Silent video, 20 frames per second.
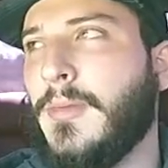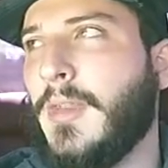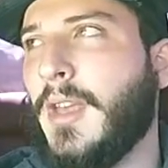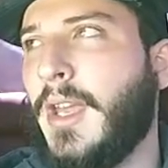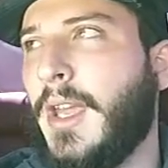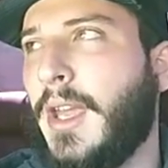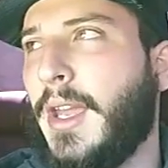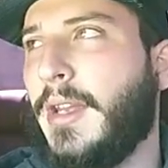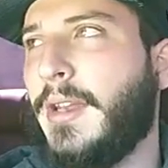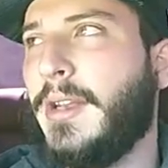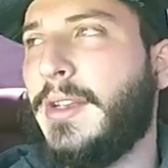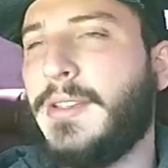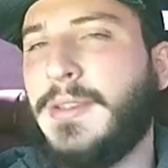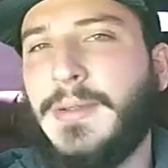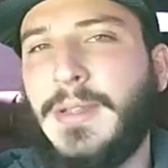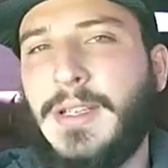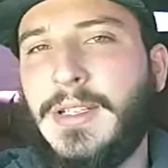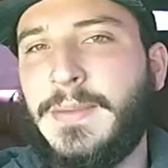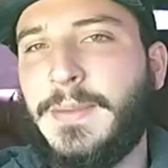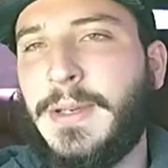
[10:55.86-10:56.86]
and
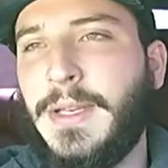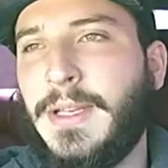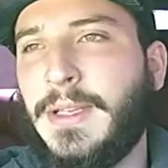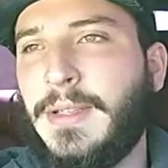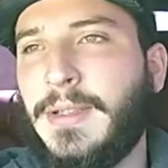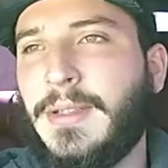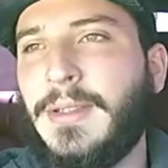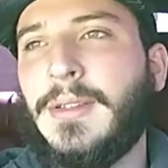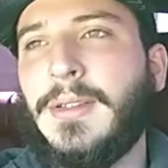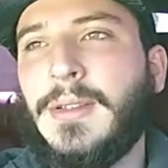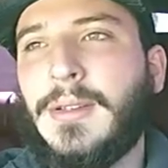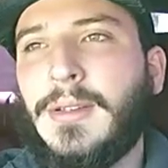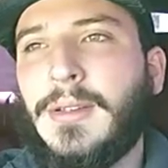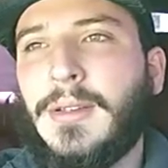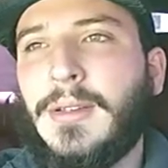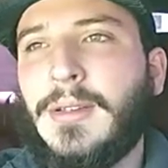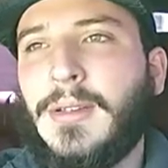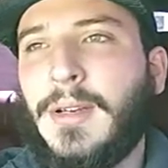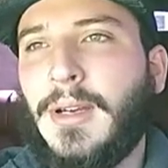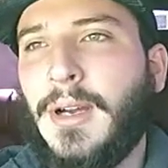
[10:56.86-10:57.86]
it's
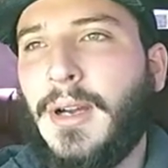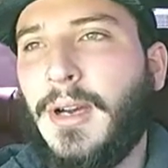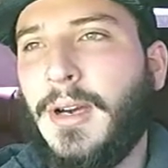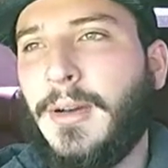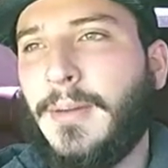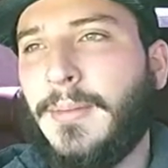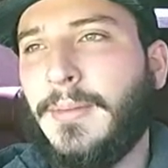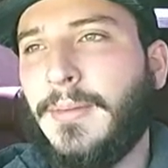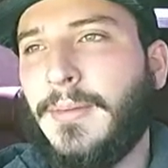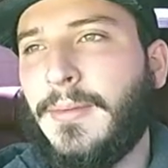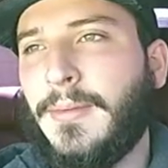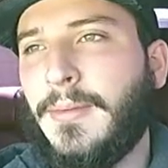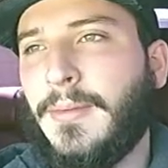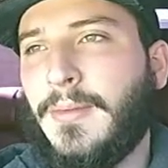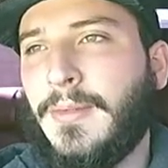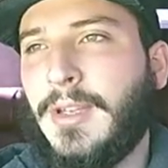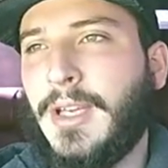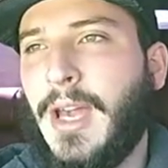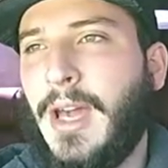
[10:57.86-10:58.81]
been